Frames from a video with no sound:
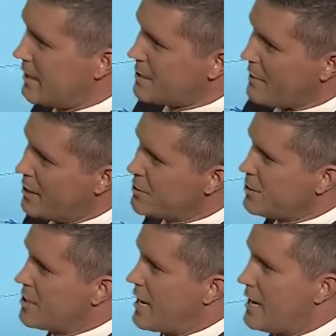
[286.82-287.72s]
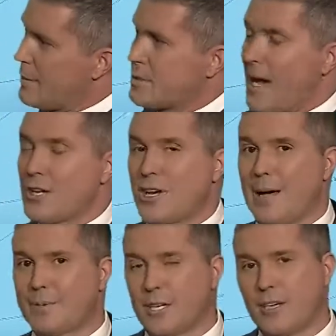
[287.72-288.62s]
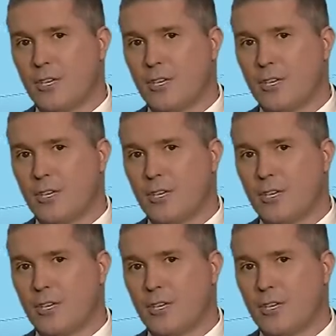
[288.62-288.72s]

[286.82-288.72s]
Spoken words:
It's mynews13.com/app center.